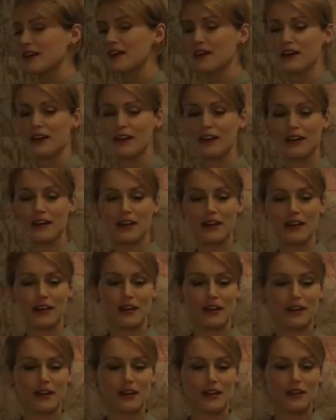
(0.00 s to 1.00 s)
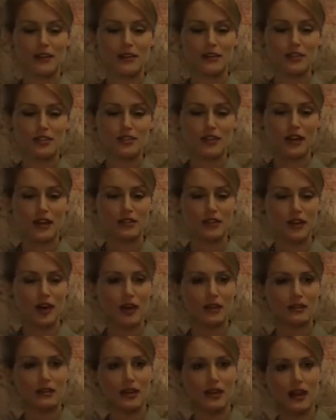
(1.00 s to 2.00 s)
family name through this. The John
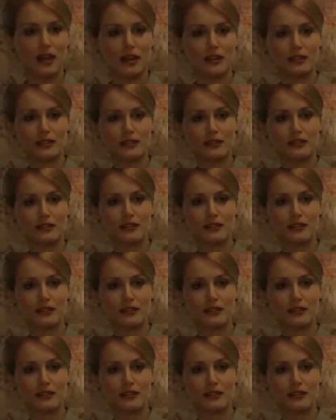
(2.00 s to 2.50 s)
Galt line.